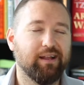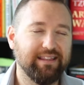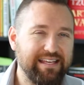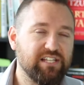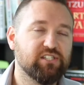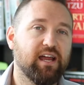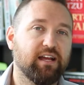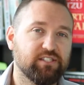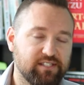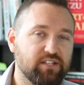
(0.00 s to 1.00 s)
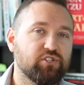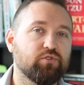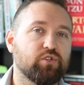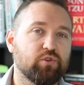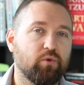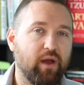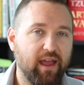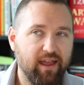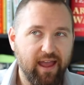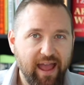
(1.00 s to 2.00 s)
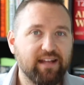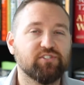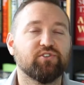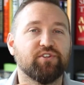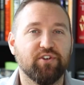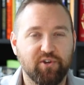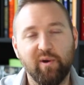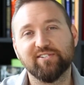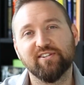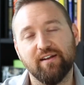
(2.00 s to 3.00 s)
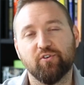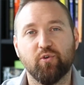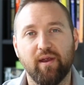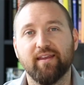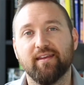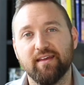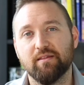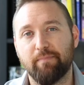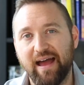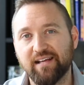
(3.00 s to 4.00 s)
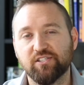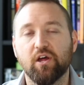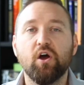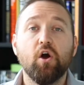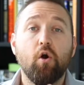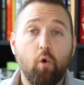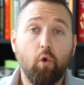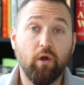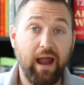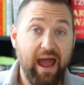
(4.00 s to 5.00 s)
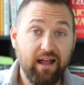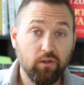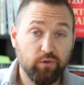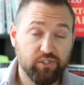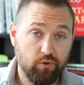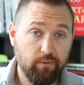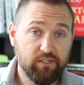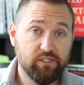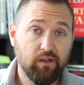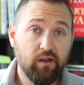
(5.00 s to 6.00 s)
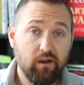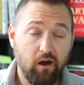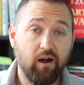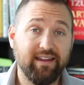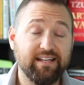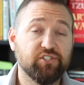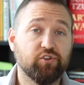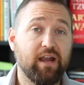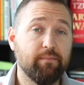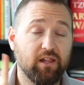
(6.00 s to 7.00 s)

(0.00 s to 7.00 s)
At least I send you to a answer to your question that I've created in the past or at Lucas Rubix on Instagram.